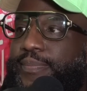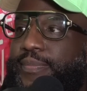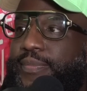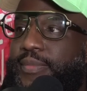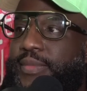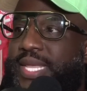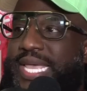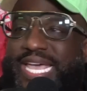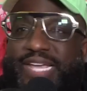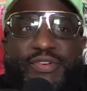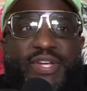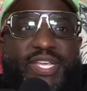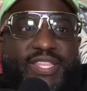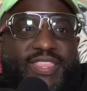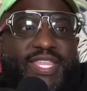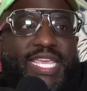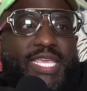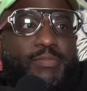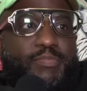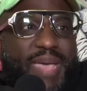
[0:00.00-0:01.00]

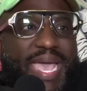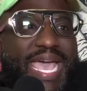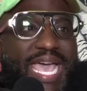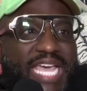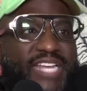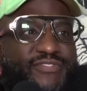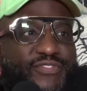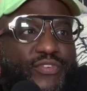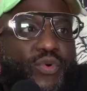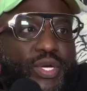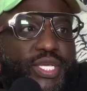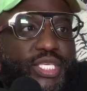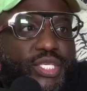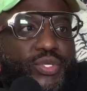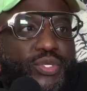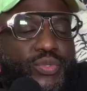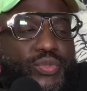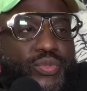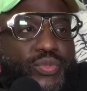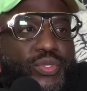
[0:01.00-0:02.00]
Everything bad for
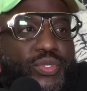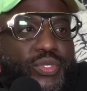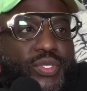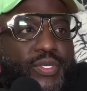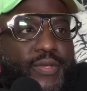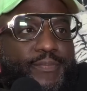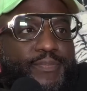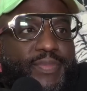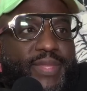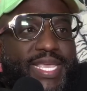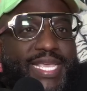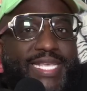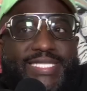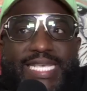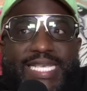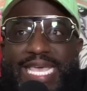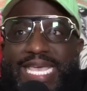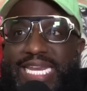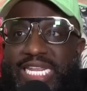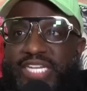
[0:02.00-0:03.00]
you is
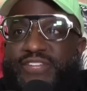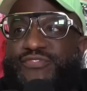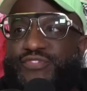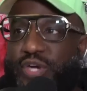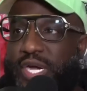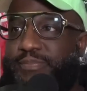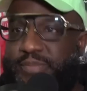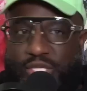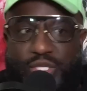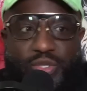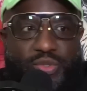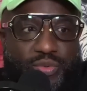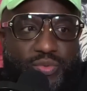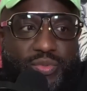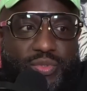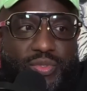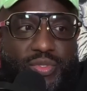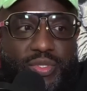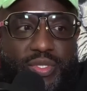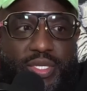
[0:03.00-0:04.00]
hidden from you.
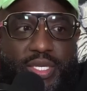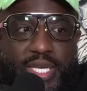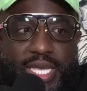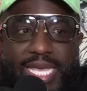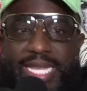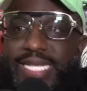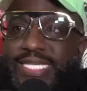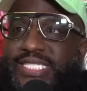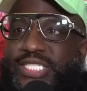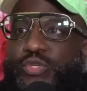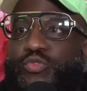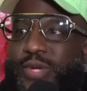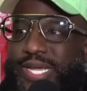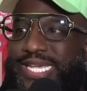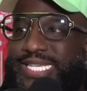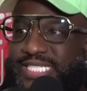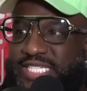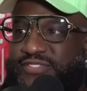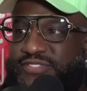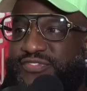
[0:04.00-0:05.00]
And it's a
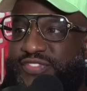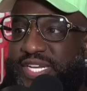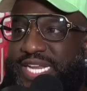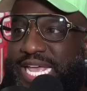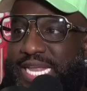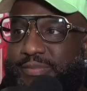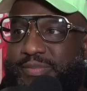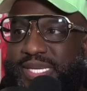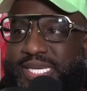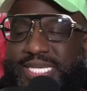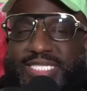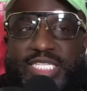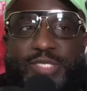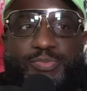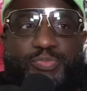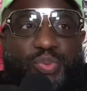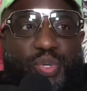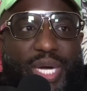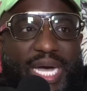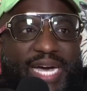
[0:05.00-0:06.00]
reason for that, because it's
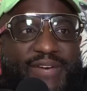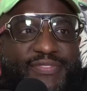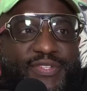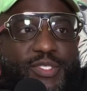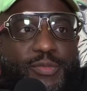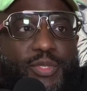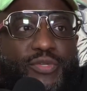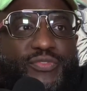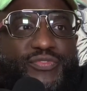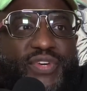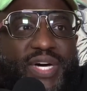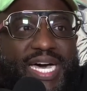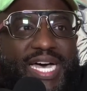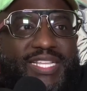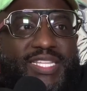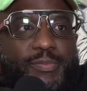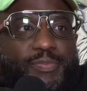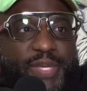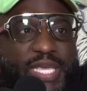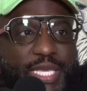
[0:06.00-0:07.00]
profitable for
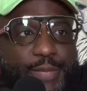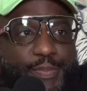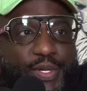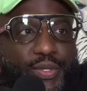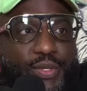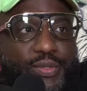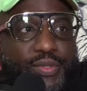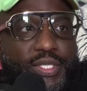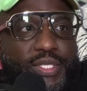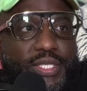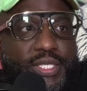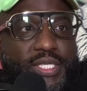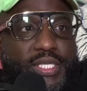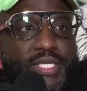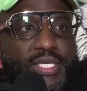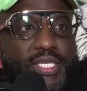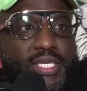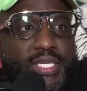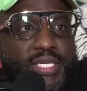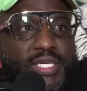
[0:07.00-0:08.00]
other people
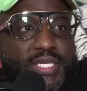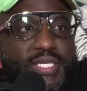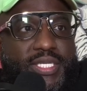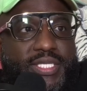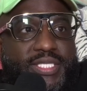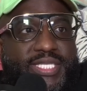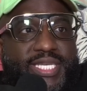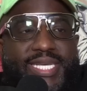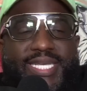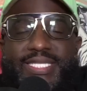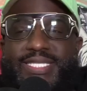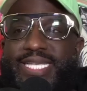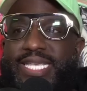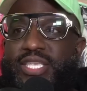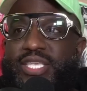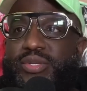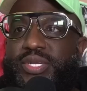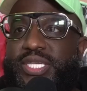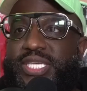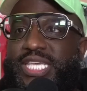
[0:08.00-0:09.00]
to
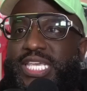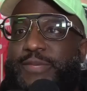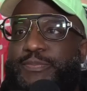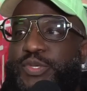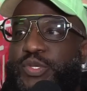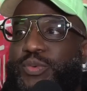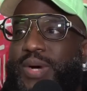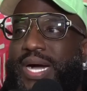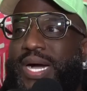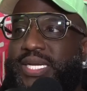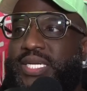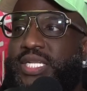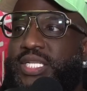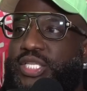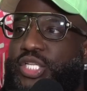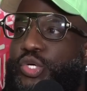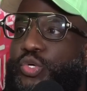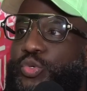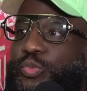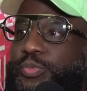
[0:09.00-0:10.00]
continue to keep you out of the
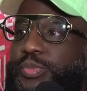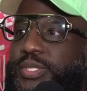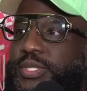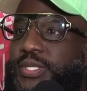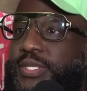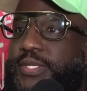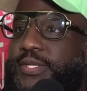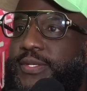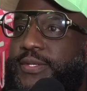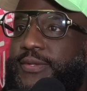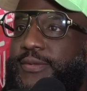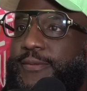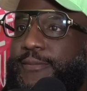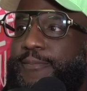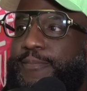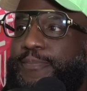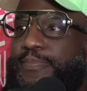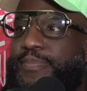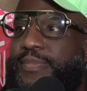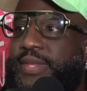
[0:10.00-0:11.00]
loop.
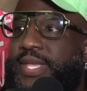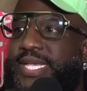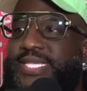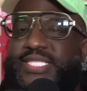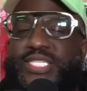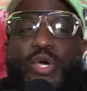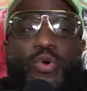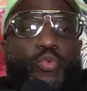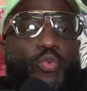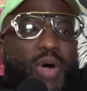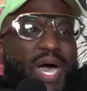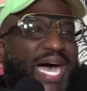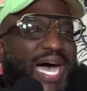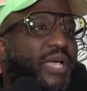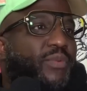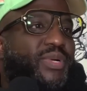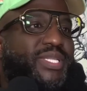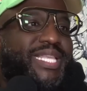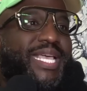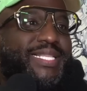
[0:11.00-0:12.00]
And so
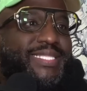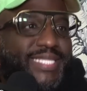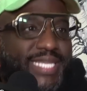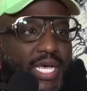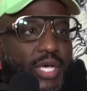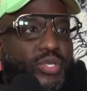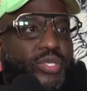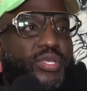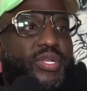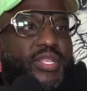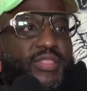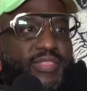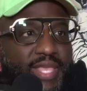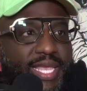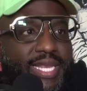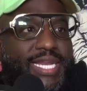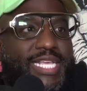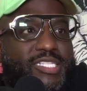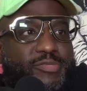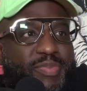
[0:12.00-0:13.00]
why would they tell you the
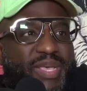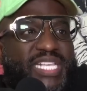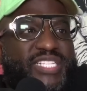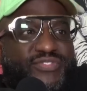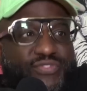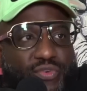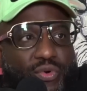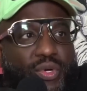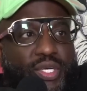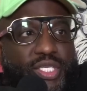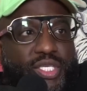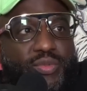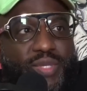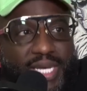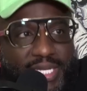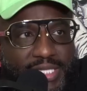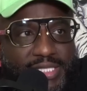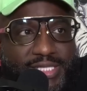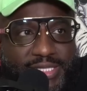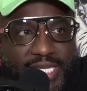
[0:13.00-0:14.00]
thing that's best for you,
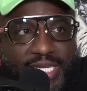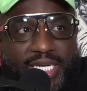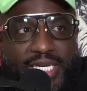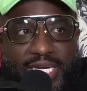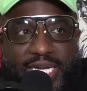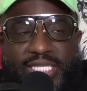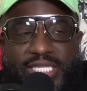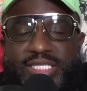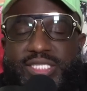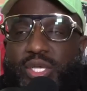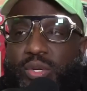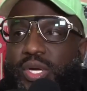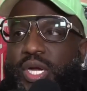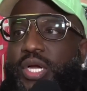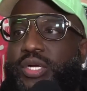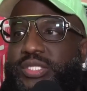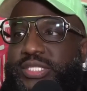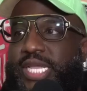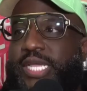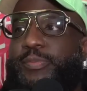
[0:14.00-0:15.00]
understanding that it's going to
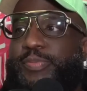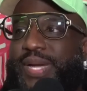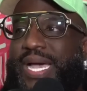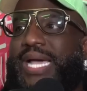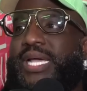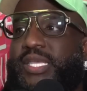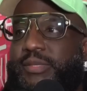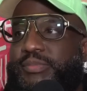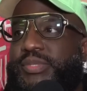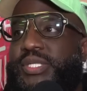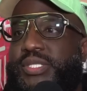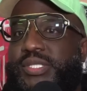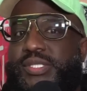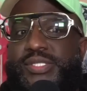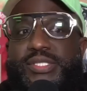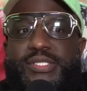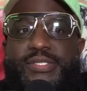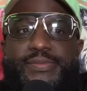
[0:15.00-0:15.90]
hurt their pocketbooks?